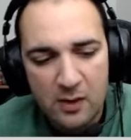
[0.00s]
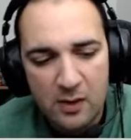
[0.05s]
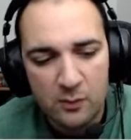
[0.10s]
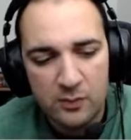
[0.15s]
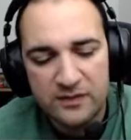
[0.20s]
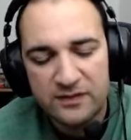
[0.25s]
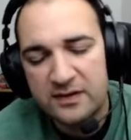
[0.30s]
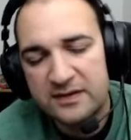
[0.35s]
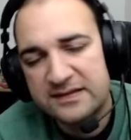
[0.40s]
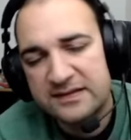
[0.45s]

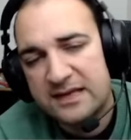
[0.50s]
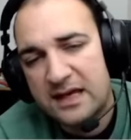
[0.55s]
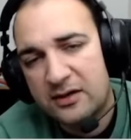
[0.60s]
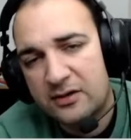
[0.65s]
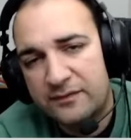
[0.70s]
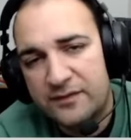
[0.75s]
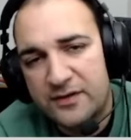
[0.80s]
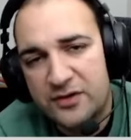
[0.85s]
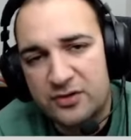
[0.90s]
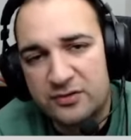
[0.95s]
With her
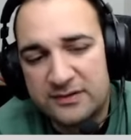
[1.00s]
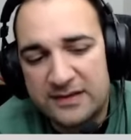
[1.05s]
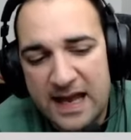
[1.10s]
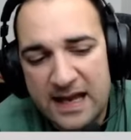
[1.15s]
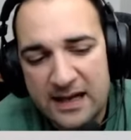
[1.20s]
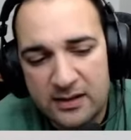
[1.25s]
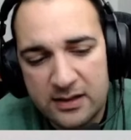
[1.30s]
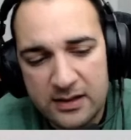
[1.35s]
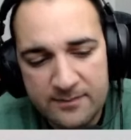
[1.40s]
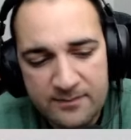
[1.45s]
Sacrificial
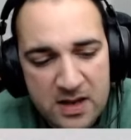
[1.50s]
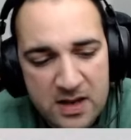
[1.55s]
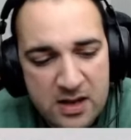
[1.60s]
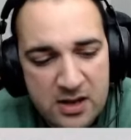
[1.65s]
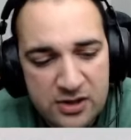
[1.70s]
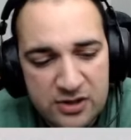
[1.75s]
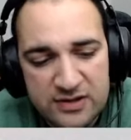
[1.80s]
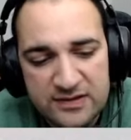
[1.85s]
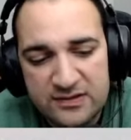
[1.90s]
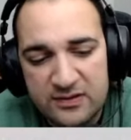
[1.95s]
Dagger,
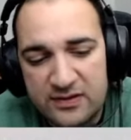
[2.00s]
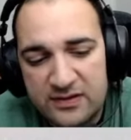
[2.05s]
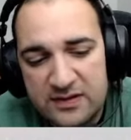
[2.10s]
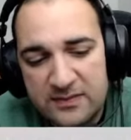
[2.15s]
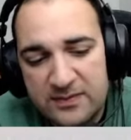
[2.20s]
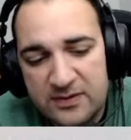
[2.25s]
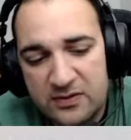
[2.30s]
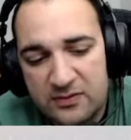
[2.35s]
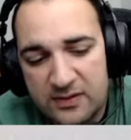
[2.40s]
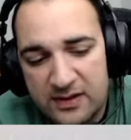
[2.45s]
she's going to
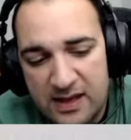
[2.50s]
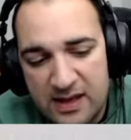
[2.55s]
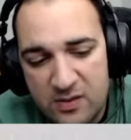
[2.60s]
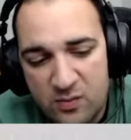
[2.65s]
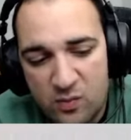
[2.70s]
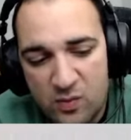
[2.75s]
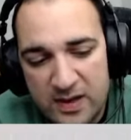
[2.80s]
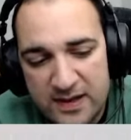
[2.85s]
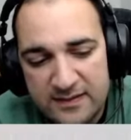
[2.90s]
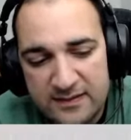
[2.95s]
be doing a
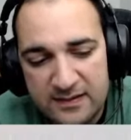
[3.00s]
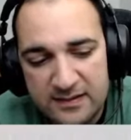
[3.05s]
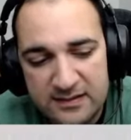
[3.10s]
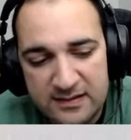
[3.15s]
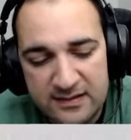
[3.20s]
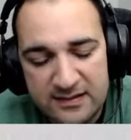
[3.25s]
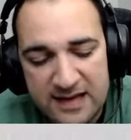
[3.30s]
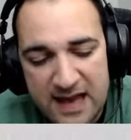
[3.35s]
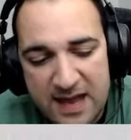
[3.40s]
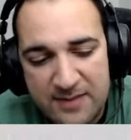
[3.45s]
weighted
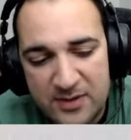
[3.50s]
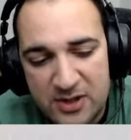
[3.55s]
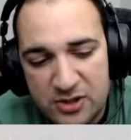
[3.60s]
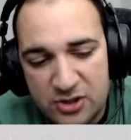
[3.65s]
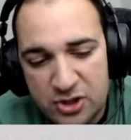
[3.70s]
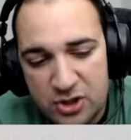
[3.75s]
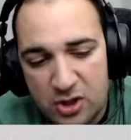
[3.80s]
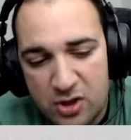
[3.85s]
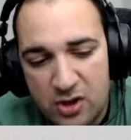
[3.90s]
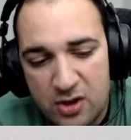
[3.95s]

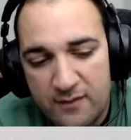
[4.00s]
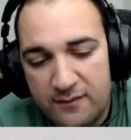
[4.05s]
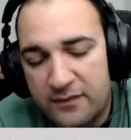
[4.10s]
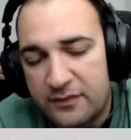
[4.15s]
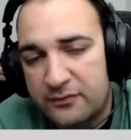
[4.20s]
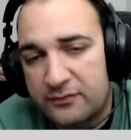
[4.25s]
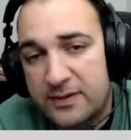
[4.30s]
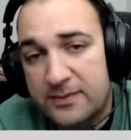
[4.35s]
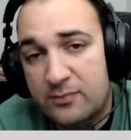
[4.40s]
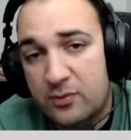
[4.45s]
damage of
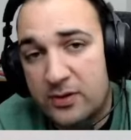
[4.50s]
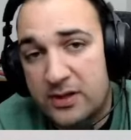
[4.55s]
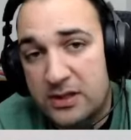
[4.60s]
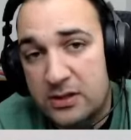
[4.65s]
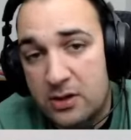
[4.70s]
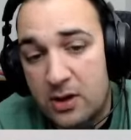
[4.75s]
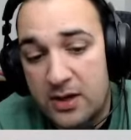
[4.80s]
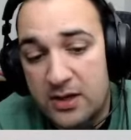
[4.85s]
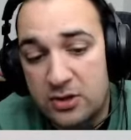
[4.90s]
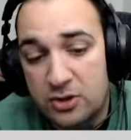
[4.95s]

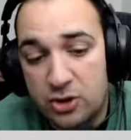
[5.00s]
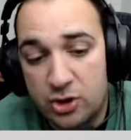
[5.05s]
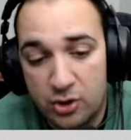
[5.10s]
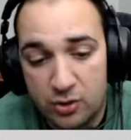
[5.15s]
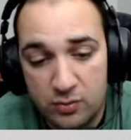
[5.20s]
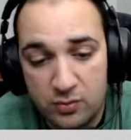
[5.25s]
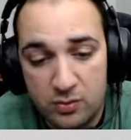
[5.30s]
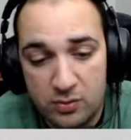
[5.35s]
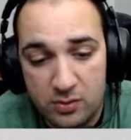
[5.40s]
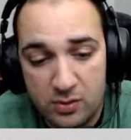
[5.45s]

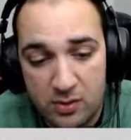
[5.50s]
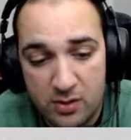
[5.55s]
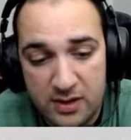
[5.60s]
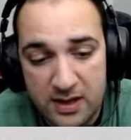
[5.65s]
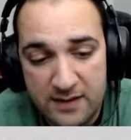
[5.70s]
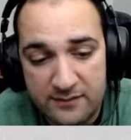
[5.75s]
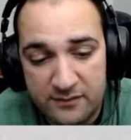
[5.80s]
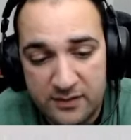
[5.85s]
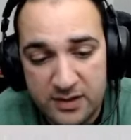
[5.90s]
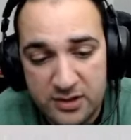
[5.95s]
3.92 on
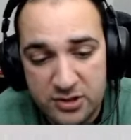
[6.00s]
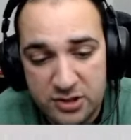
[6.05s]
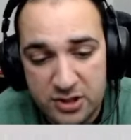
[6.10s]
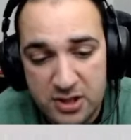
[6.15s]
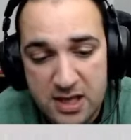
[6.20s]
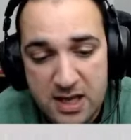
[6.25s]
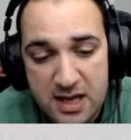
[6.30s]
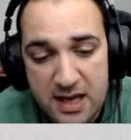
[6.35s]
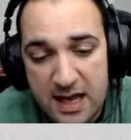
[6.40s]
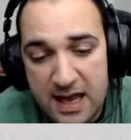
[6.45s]
average,
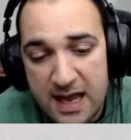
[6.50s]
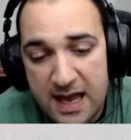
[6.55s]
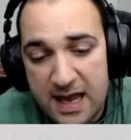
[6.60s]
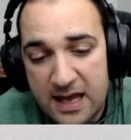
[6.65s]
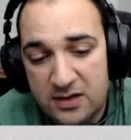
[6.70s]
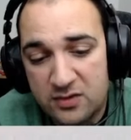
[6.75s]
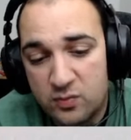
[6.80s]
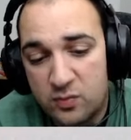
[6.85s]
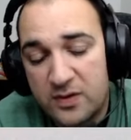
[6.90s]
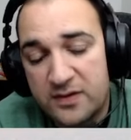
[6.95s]

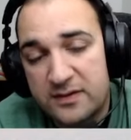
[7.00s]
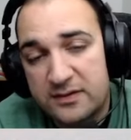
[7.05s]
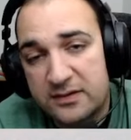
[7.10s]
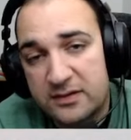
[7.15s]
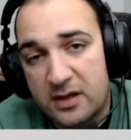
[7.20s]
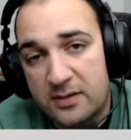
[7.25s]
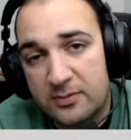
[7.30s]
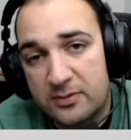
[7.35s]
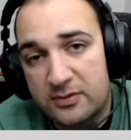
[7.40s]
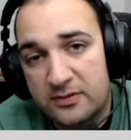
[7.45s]
and with a
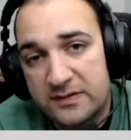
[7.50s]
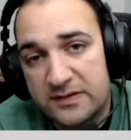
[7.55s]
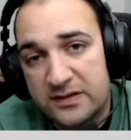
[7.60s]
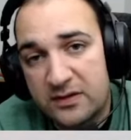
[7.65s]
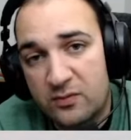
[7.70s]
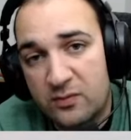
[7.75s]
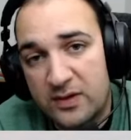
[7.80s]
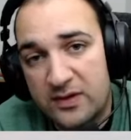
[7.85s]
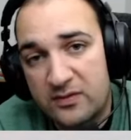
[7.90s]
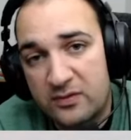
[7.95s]
double,
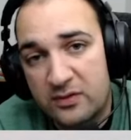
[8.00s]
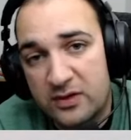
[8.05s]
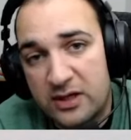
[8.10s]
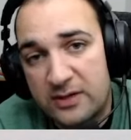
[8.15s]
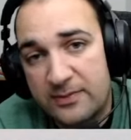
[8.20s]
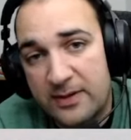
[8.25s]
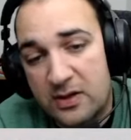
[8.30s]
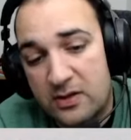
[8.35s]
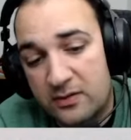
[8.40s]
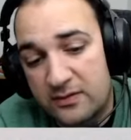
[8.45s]
so we're talking
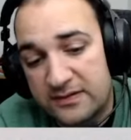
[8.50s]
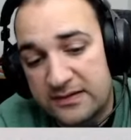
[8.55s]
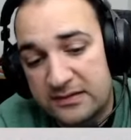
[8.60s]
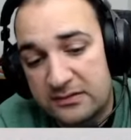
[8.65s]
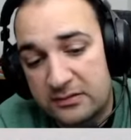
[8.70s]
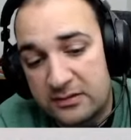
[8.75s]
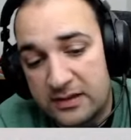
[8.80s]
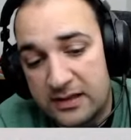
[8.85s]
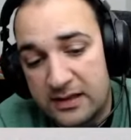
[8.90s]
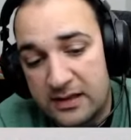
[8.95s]
about
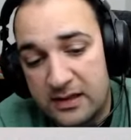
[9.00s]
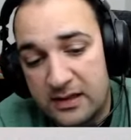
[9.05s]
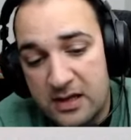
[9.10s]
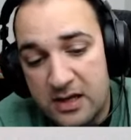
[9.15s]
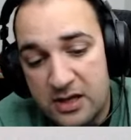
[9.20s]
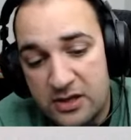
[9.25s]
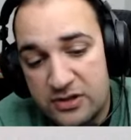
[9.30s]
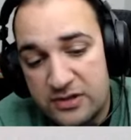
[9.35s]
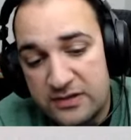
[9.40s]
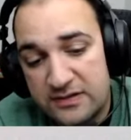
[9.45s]
Onslaught here,
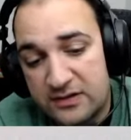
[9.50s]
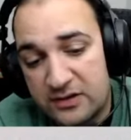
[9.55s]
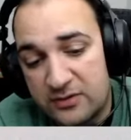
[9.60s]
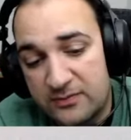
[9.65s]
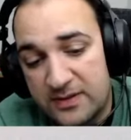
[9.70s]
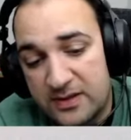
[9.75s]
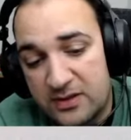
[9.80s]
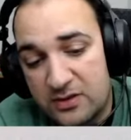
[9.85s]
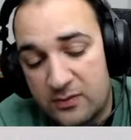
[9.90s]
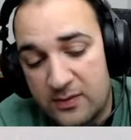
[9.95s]
she's going to
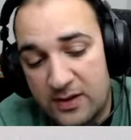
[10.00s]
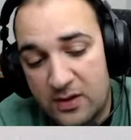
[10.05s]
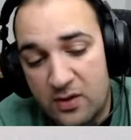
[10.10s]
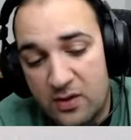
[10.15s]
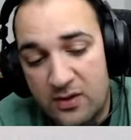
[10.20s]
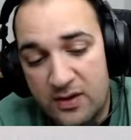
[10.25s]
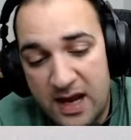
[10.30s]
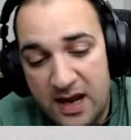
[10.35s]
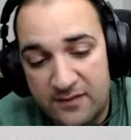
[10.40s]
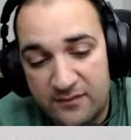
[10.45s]
be doing
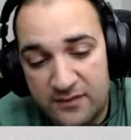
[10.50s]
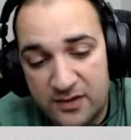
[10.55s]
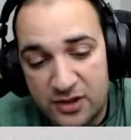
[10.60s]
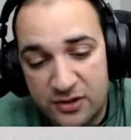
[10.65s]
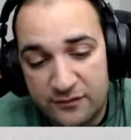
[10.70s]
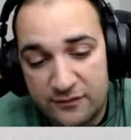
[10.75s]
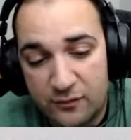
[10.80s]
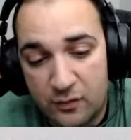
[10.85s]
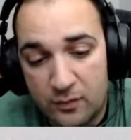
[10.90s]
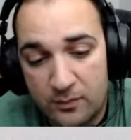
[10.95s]
on
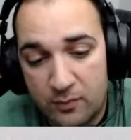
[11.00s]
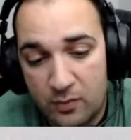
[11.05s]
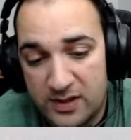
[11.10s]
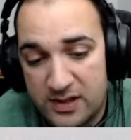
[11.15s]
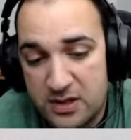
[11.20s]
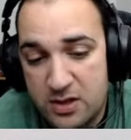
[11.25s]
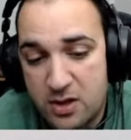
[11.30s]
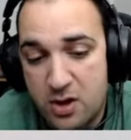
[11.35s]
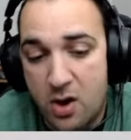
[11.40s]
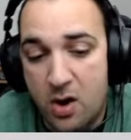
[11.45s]
average
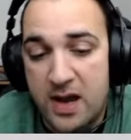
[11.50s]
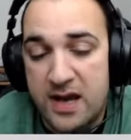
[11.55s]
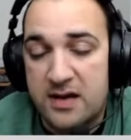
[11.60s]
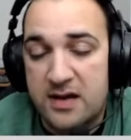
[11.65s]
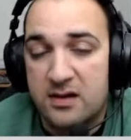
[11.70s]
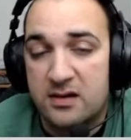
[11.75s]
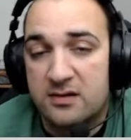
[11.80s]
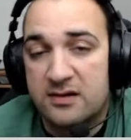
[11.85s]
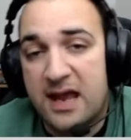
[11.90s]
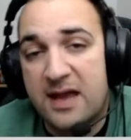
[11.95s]

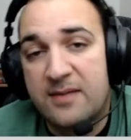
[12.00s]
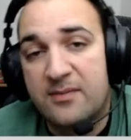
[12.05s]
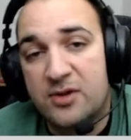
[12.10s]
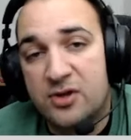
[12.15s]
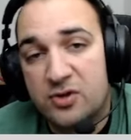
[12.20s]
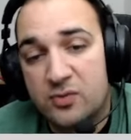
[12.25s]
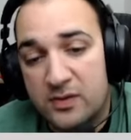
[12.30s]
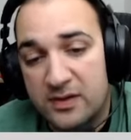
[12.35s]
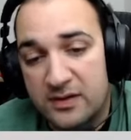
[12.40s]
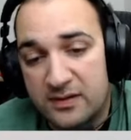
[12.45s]
4.9
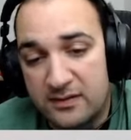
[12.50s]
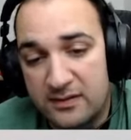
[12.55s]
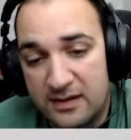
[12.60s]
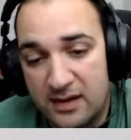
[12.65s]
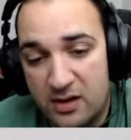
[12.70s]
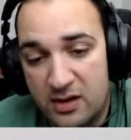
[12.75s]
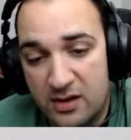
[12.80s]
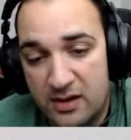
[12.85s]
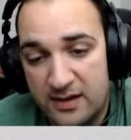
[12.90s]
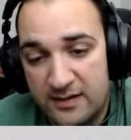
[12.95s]
damage with
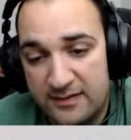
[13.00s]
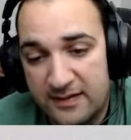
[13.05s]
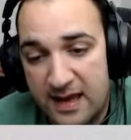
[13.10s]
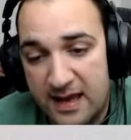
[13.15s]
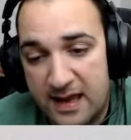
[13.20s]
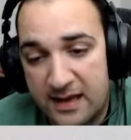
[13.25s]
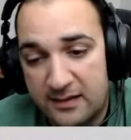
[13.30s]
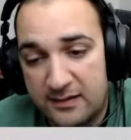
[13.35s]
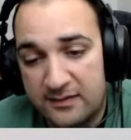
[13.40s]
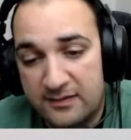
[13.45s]
her
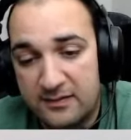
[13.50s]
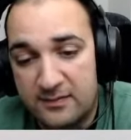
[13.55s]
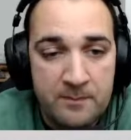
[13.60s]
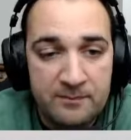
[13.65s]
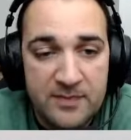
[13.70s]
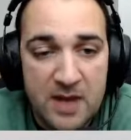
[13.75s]
attacks.